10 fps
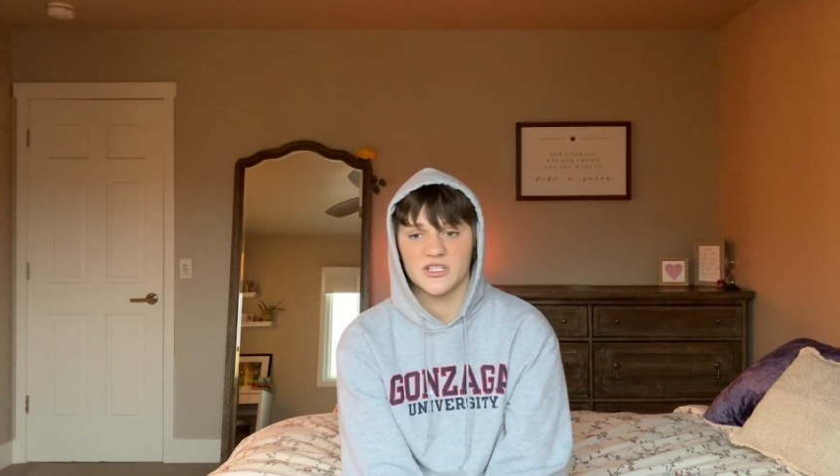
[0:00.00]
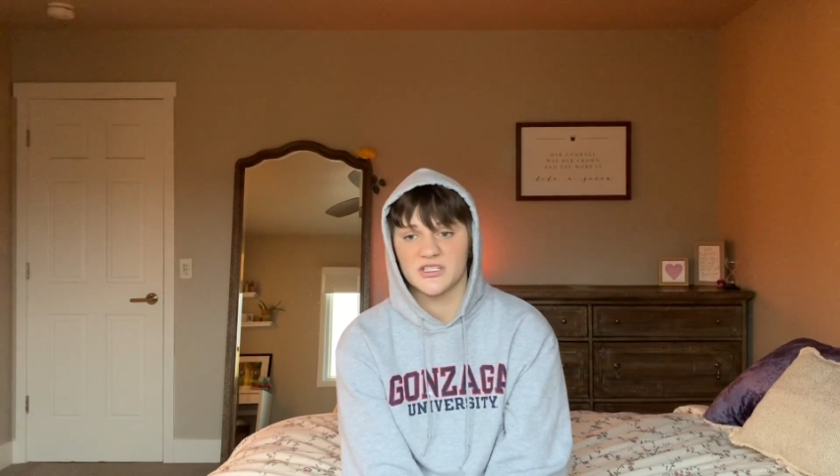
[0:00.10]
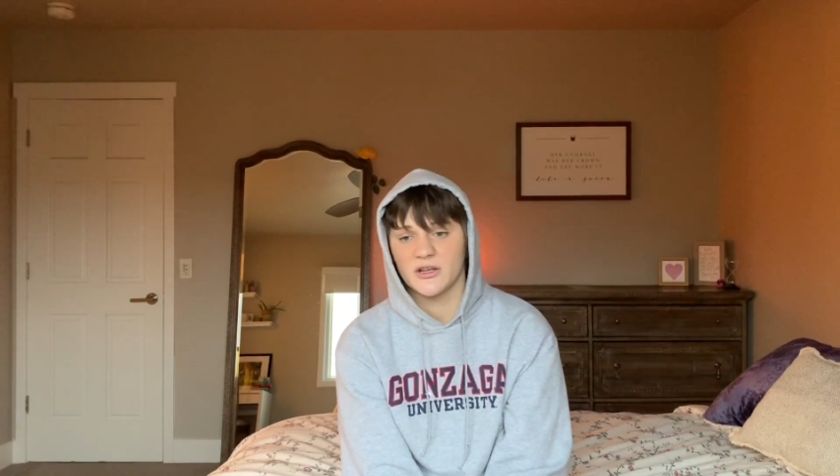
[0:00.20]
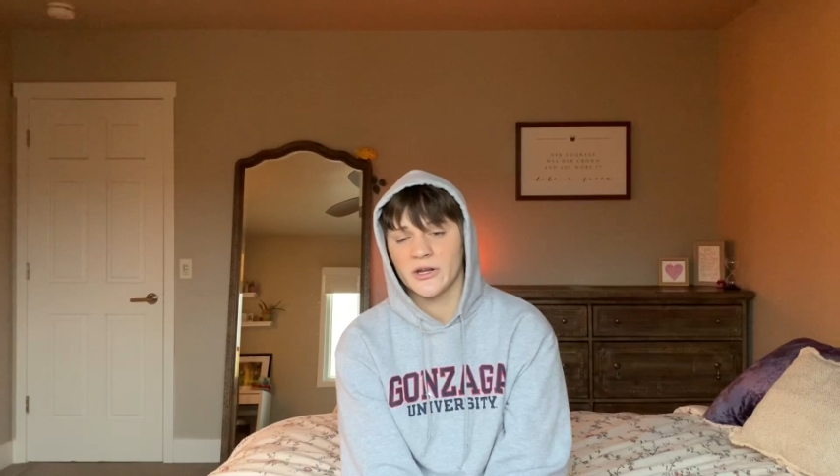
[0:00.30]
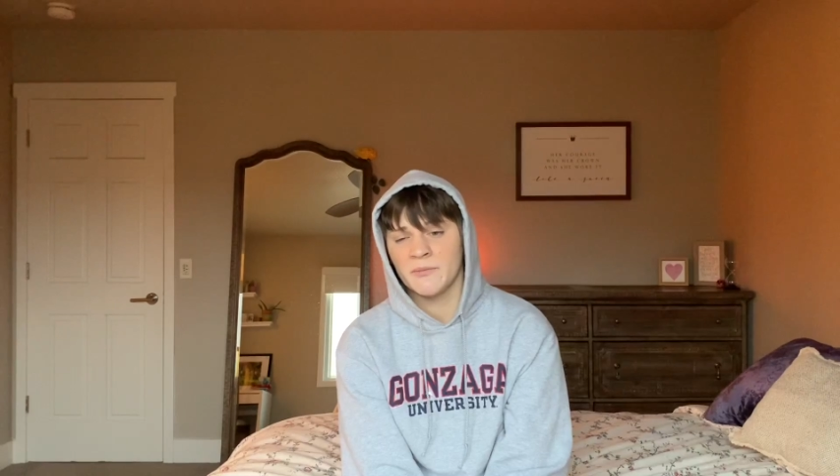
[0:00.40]

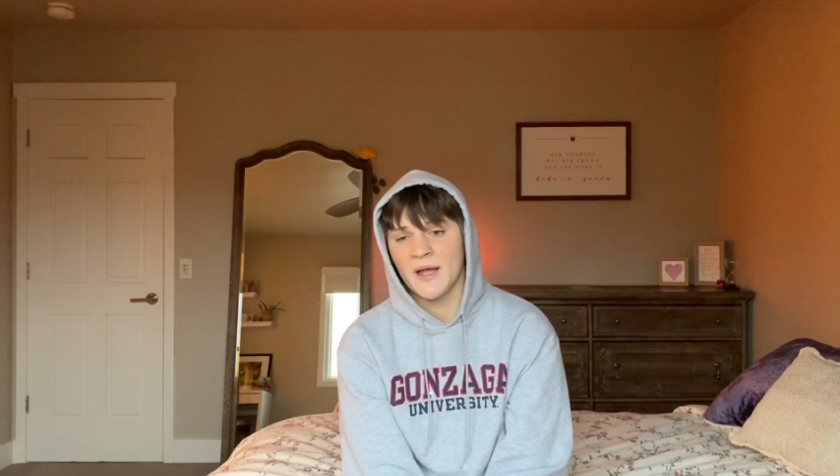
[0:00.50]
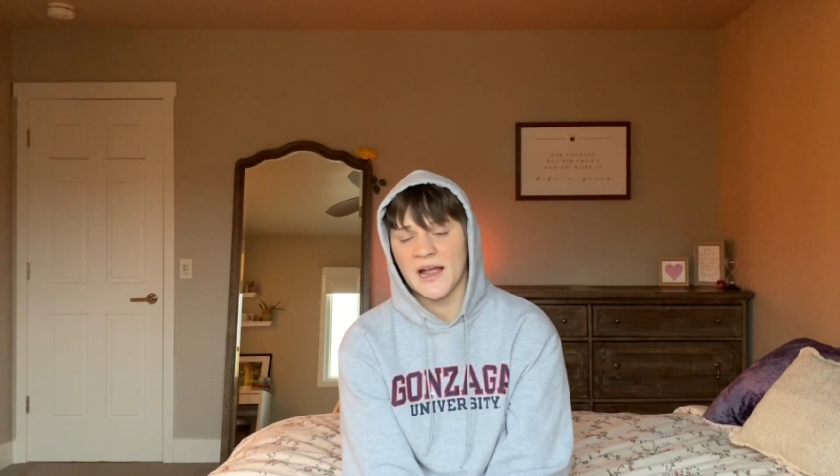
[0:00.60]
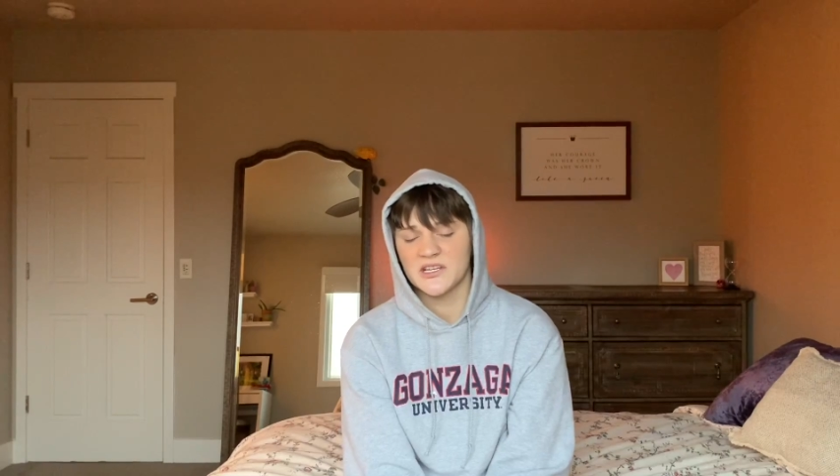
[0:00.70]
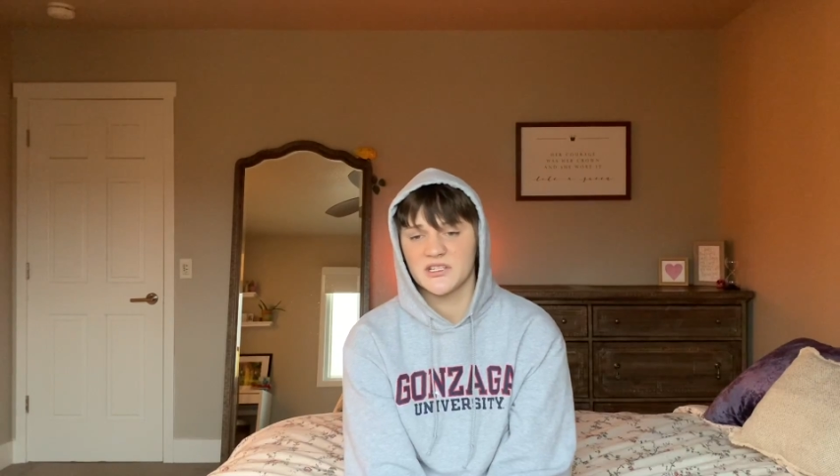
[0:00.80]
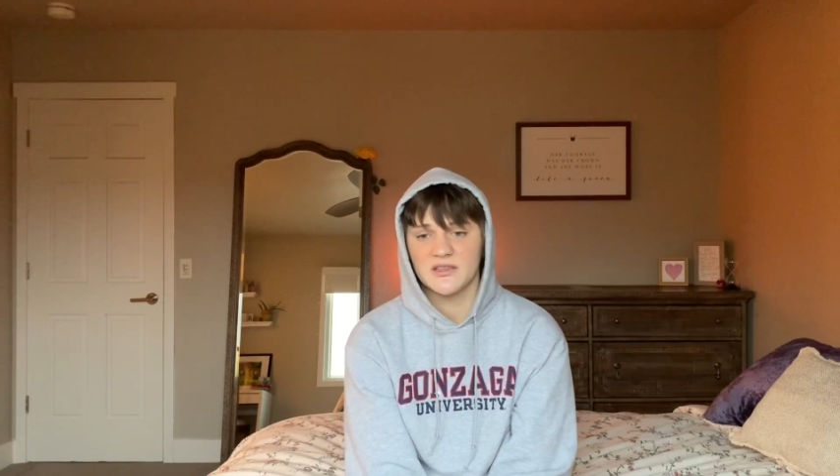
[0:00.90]
couldn't
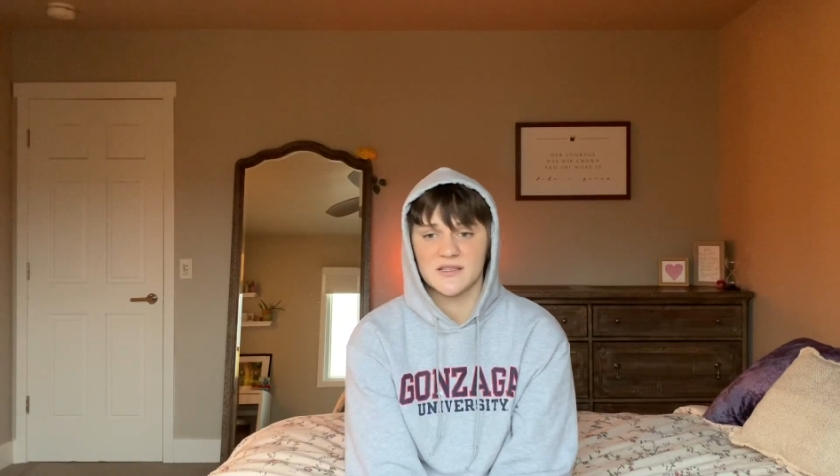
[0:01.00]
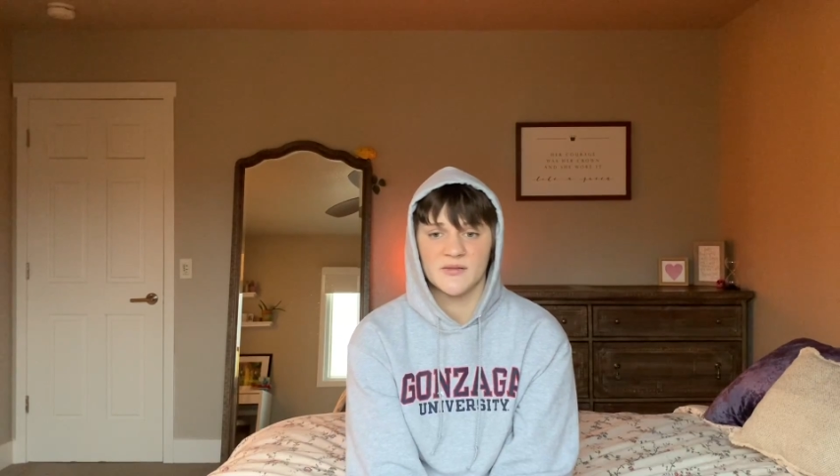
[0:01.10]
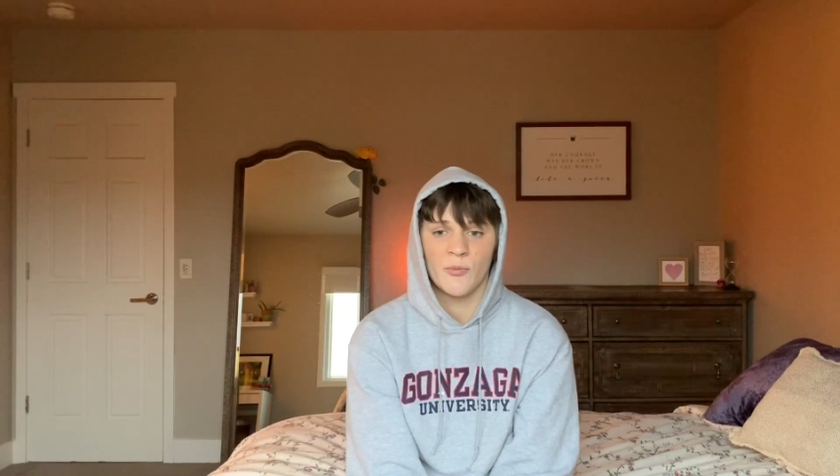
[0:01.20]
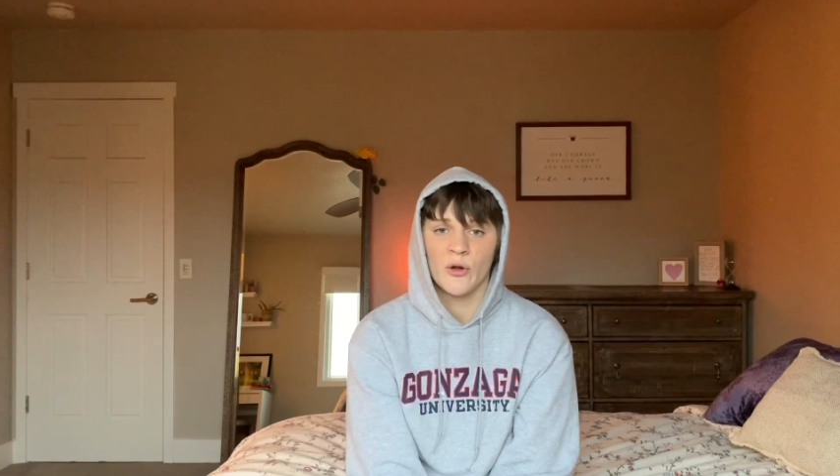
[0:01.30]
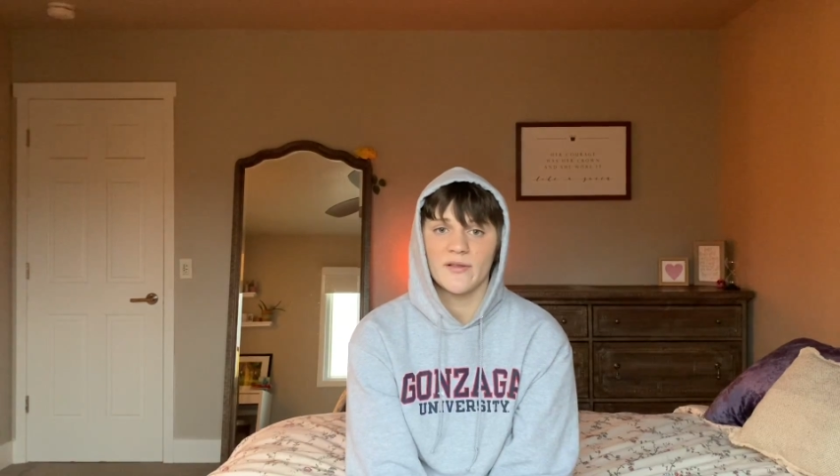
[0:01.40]
match the
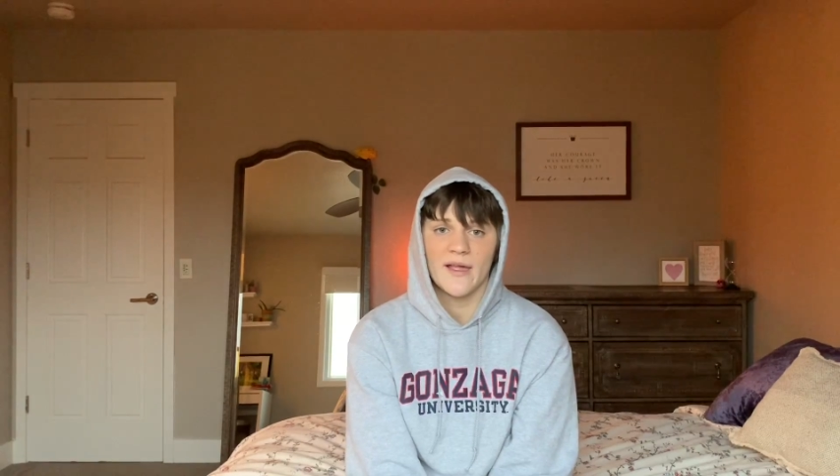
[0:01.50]
support